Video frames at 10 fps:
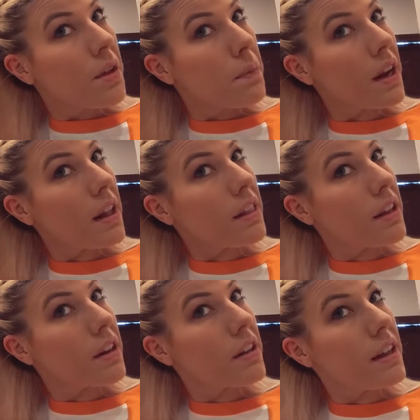But I
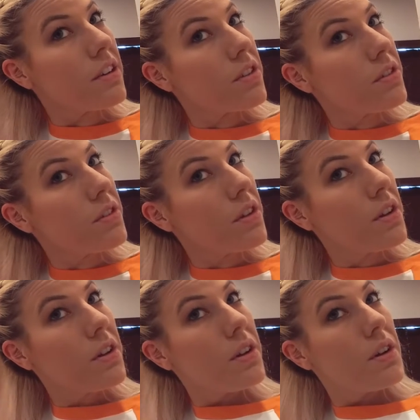literally just
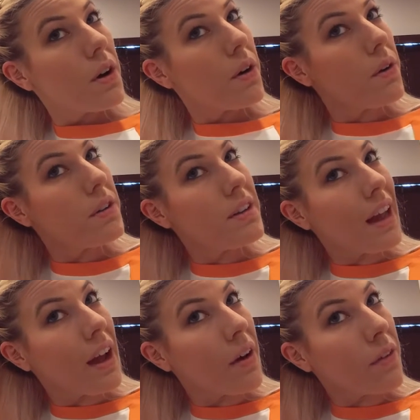go to
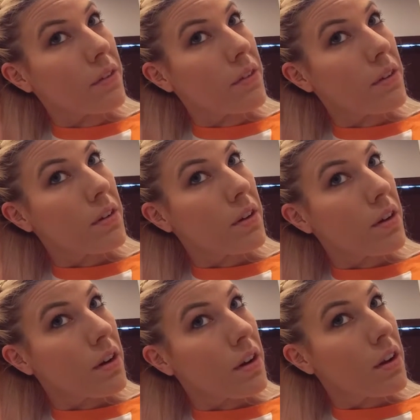town
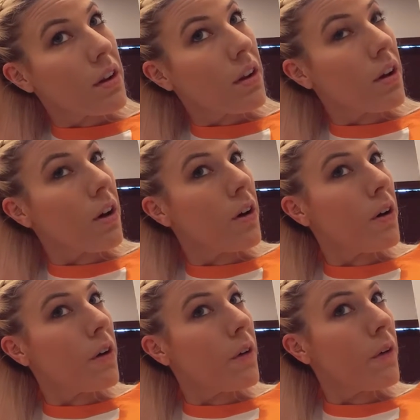
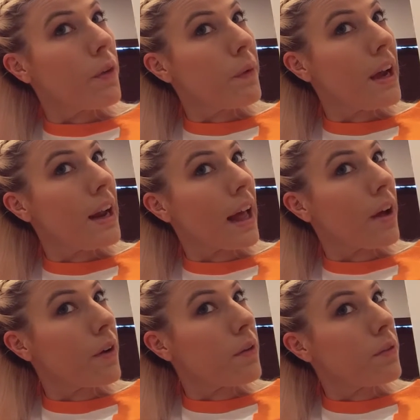all the way
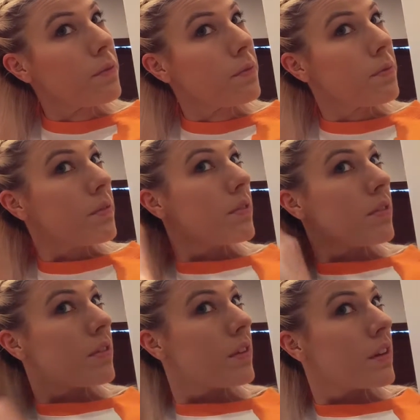down.
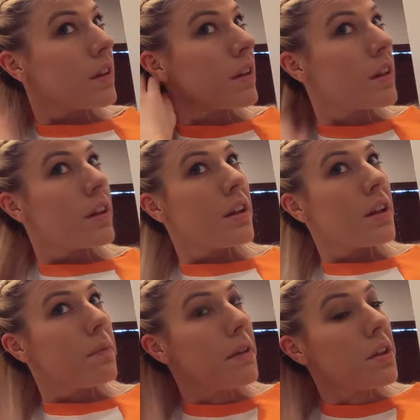
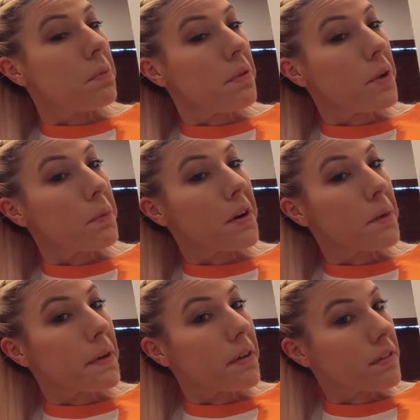Makes me feel better
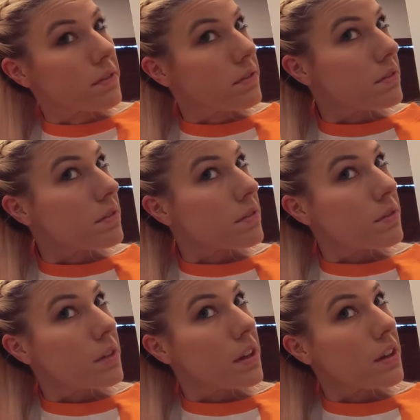about
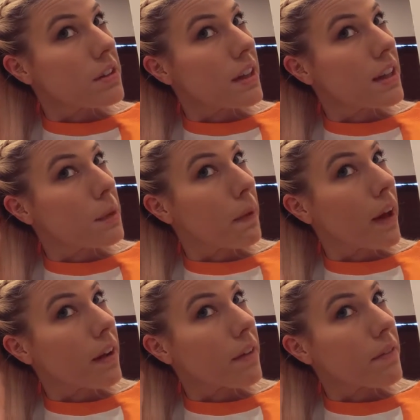what it looks like in the
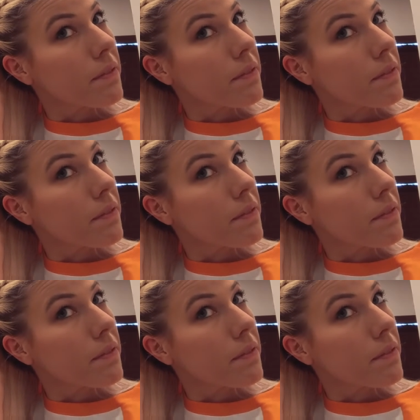back.